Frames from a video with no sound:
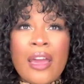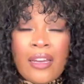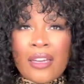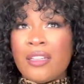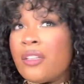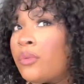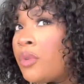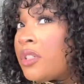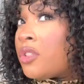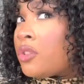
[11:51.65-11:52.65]
and I didn't
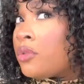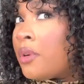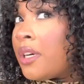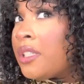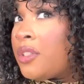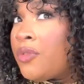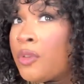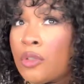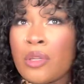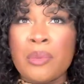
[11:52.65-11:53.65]
want to
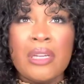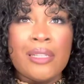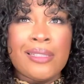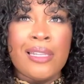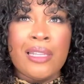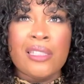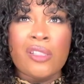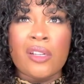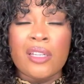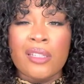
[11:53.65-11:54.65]
diffuse them because then they
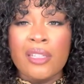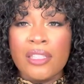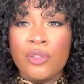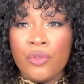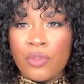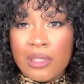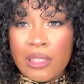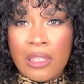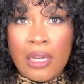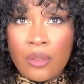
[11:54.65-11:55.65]
started getting like too
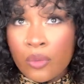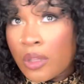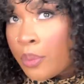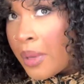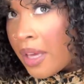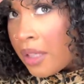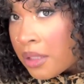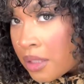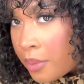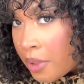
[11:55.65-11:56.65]
frizzy, and I didn't want the
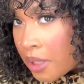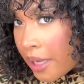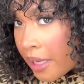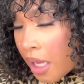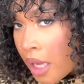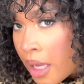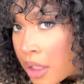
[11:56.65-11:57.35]
bangs to be like